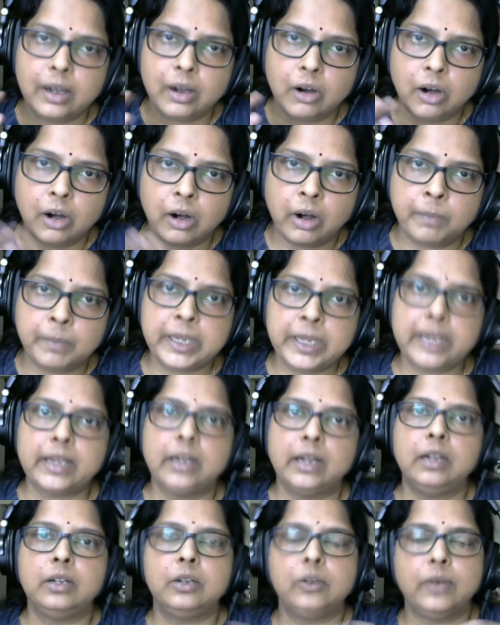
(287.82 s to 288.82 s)
optical
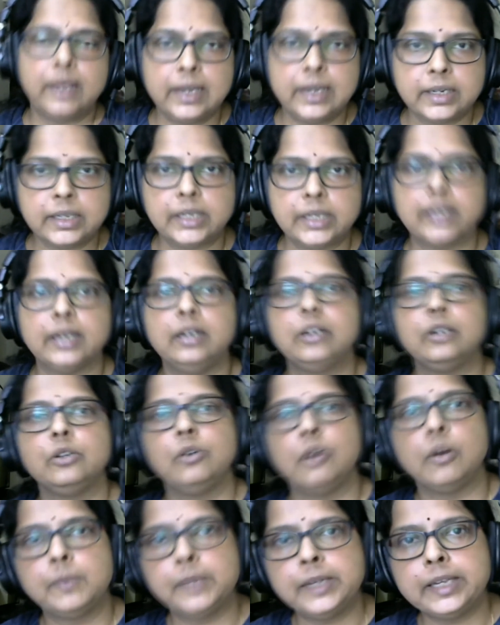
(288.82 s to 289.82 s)
to electrical to
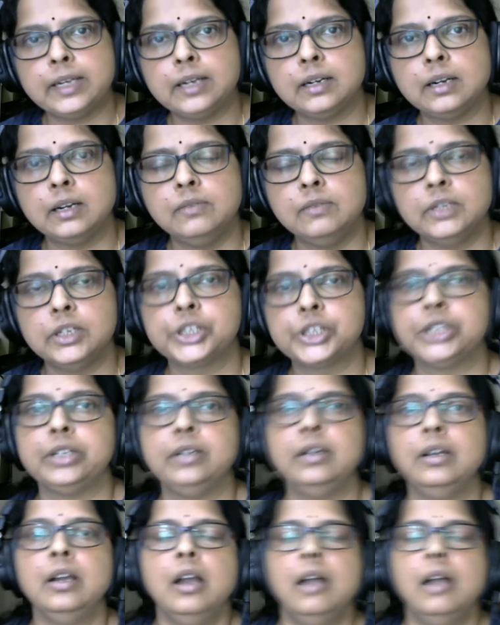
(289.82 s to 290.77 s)
optical conversion